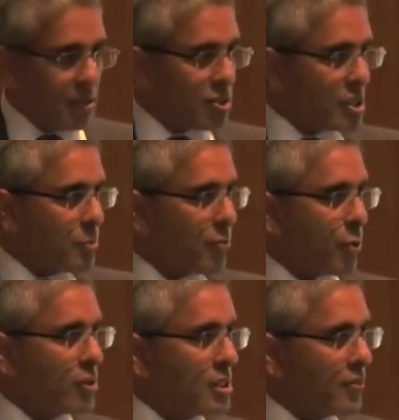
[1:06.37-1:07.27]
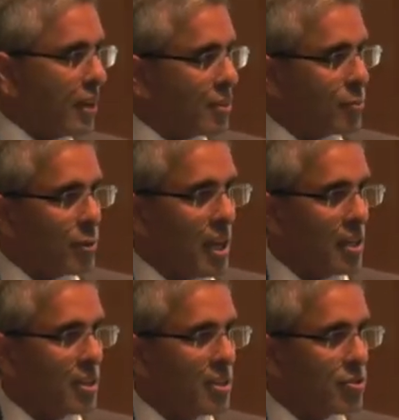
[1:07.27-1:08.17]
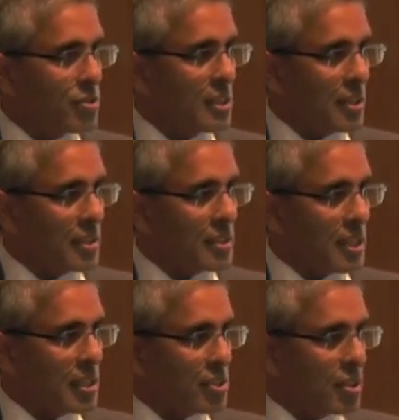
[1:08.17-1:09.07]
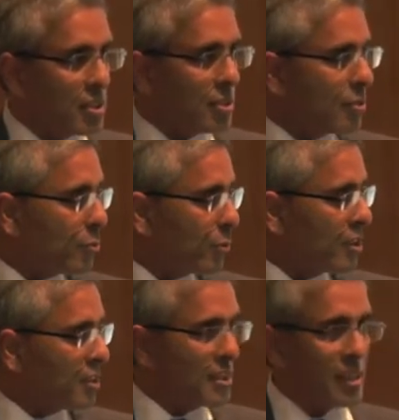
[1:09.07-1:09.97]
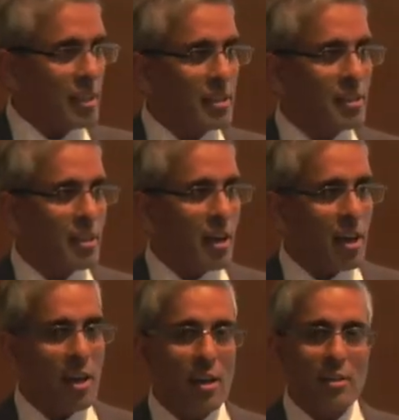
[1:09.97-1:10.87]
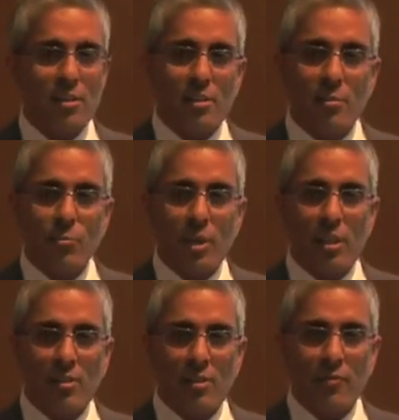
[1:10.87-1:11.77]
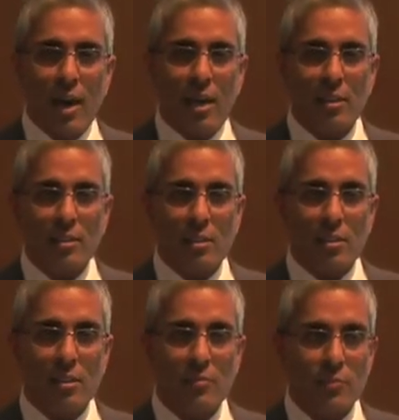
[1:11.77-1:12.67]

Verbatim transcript: just before this event, we had an interesting discussion with the dean and many of the faculty